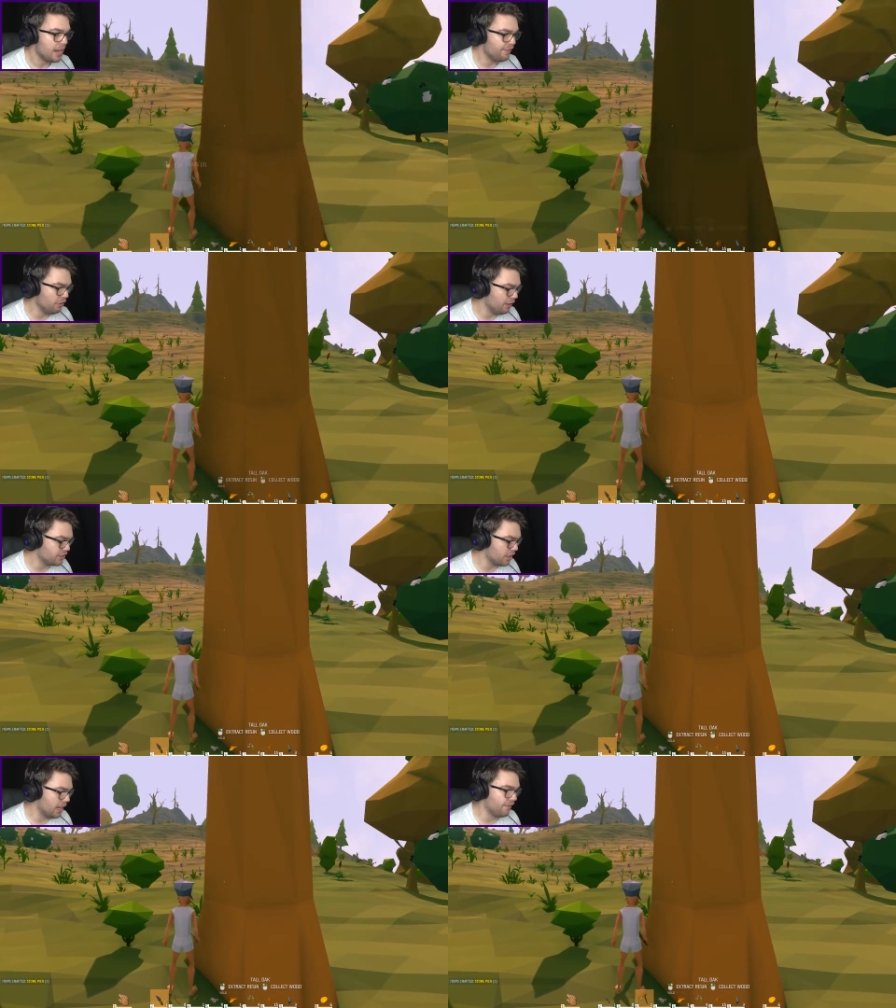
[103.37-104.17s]
Even though I
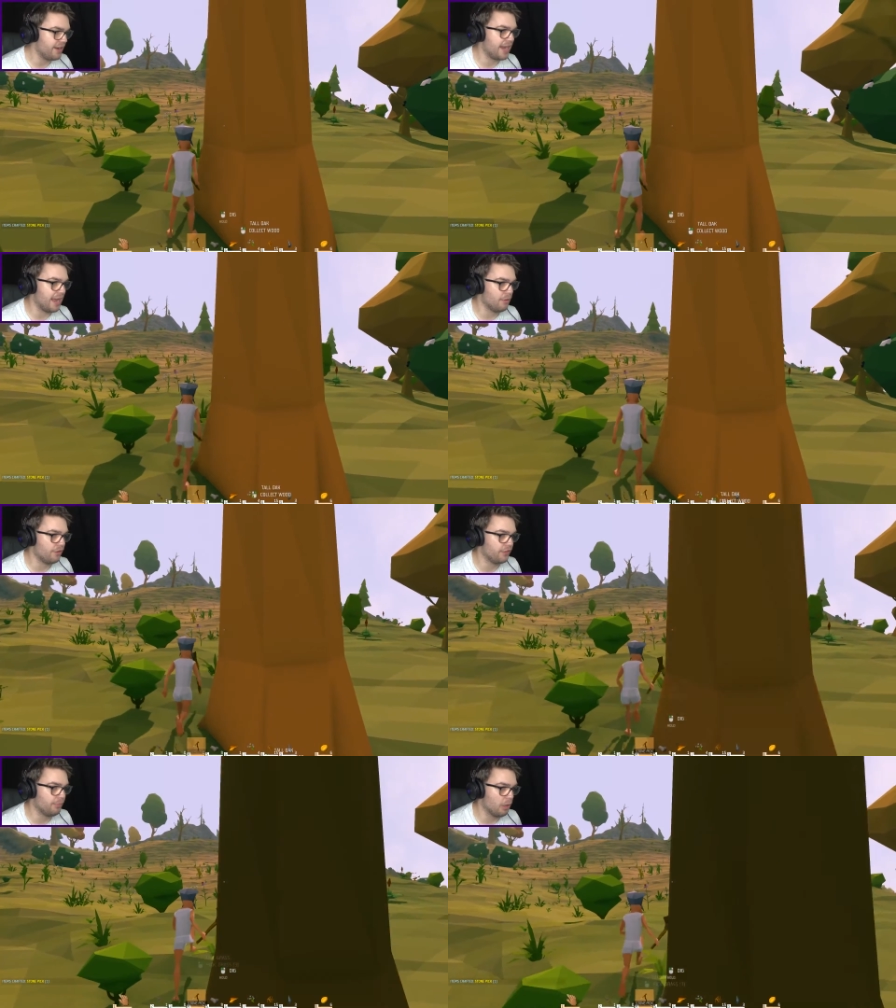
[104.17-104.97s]
don't have any ammo
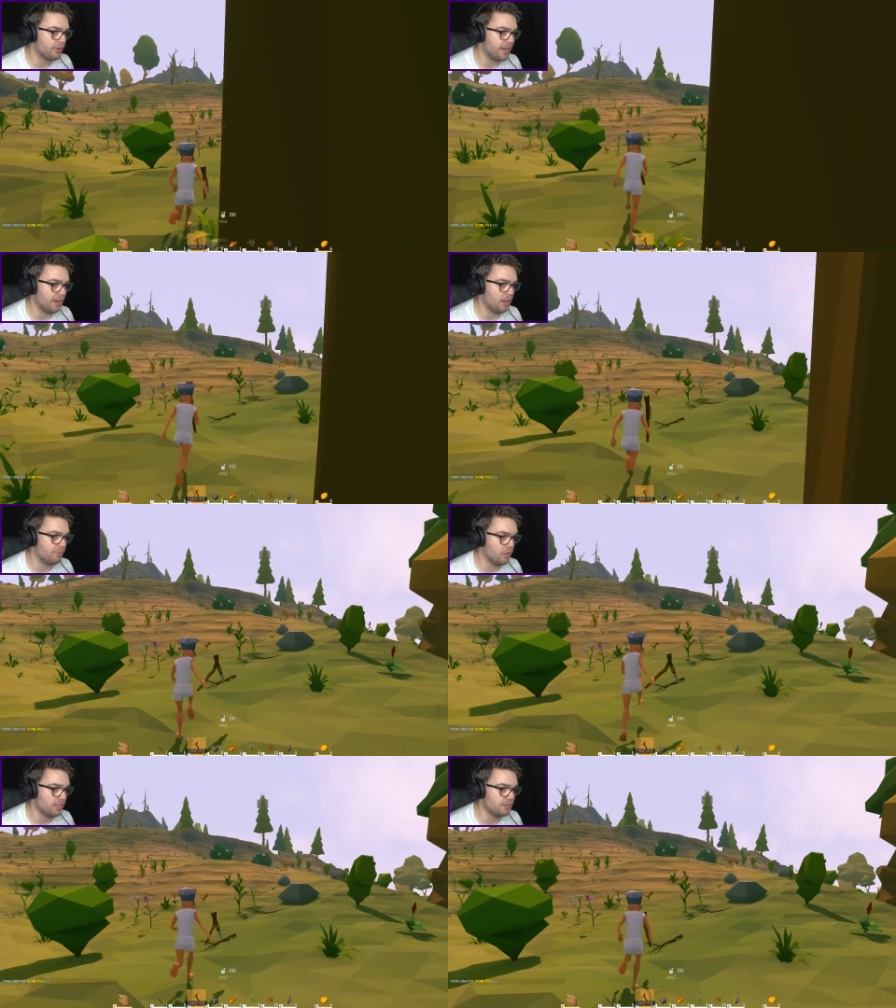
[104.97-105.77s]
for the bow yet, I
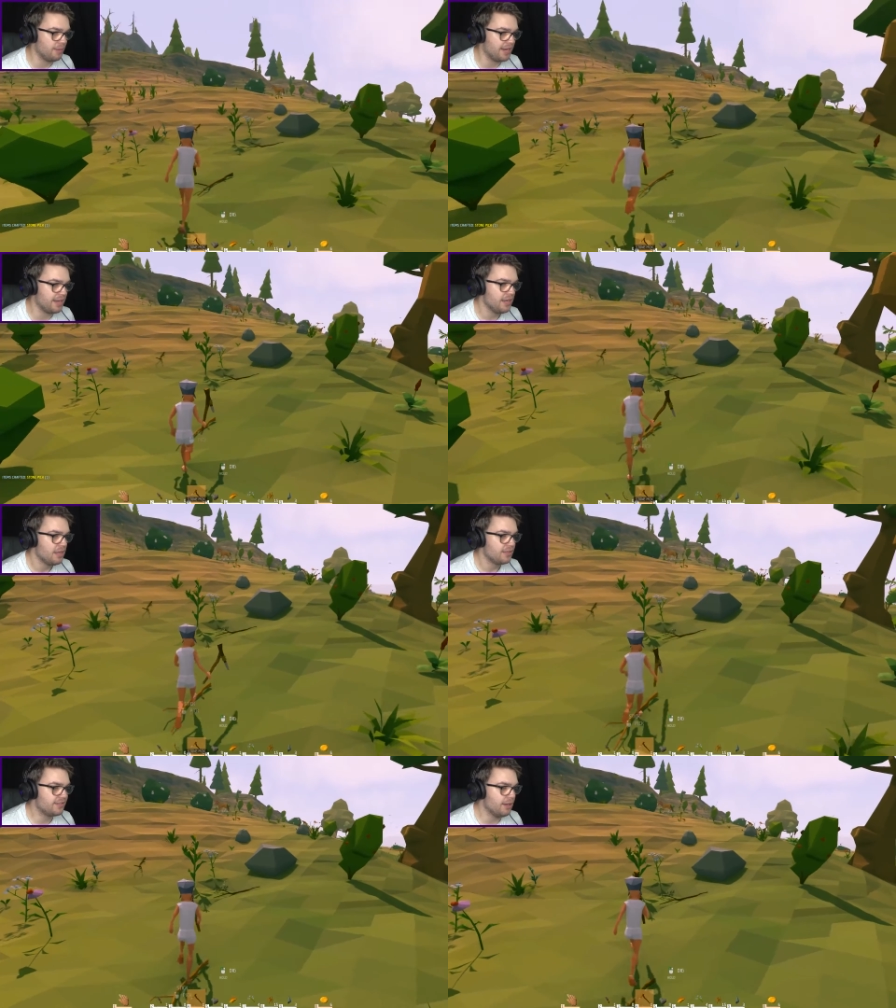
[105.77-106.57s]
want it to be
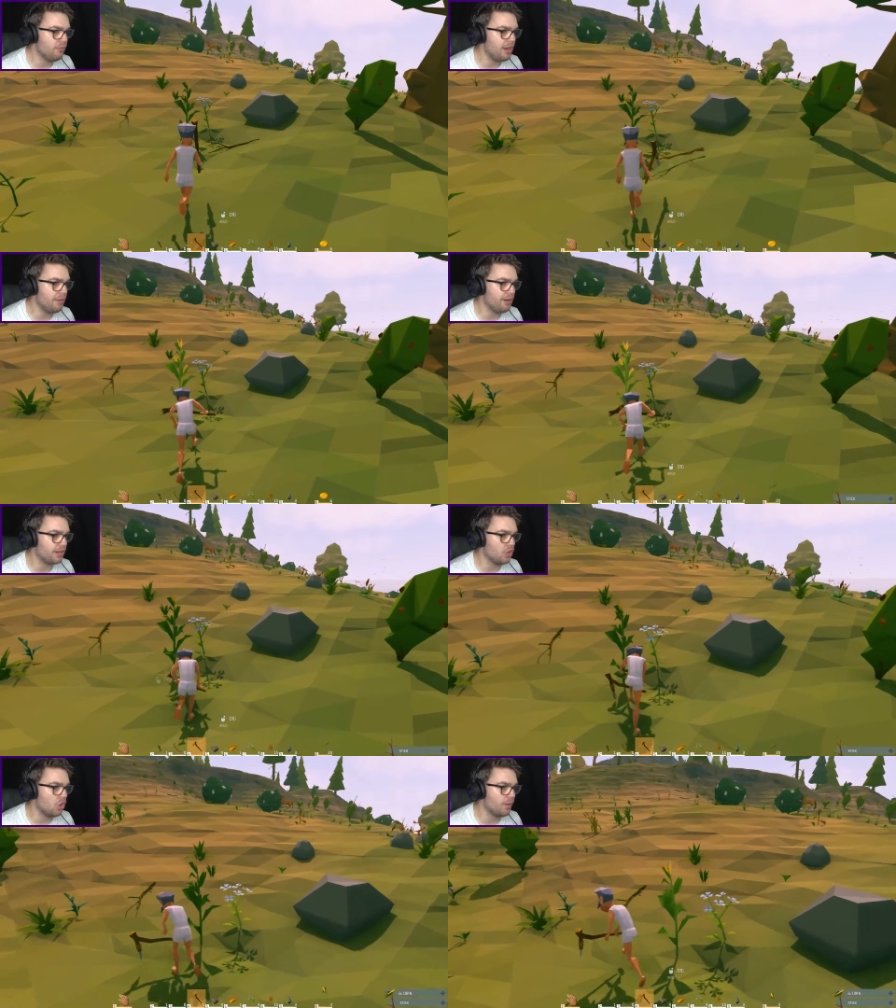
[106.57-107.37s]
somewhere where I
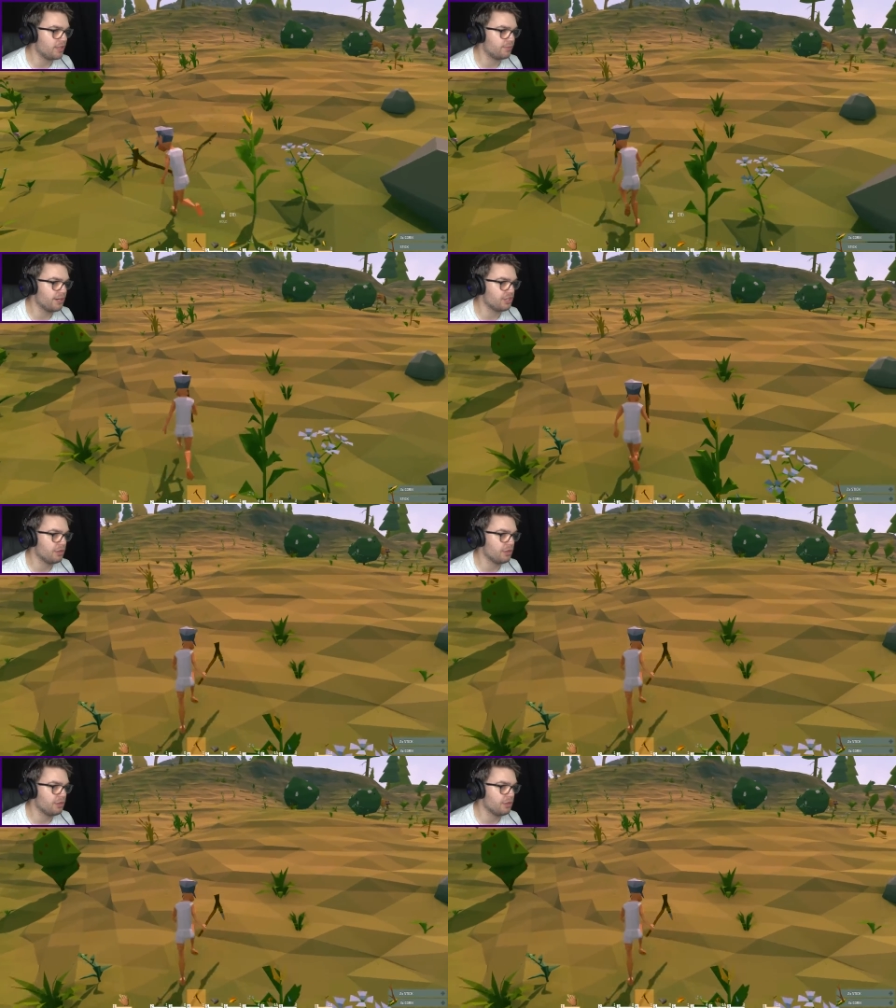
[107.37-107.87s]
can always reach.